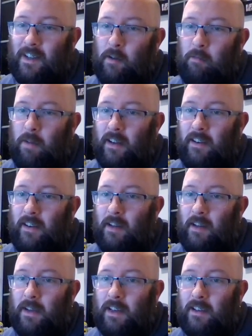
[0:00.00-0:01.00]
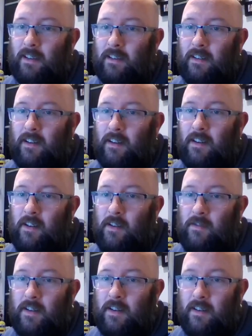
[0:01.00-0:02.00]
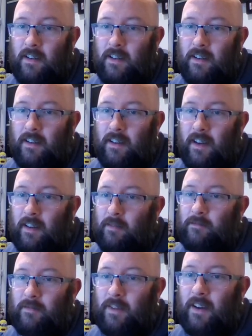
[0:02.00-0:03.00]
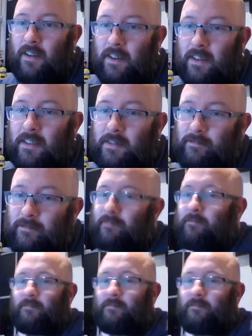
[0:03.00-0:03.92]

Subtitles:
A pandemic. A real... Yeah, okay. Very.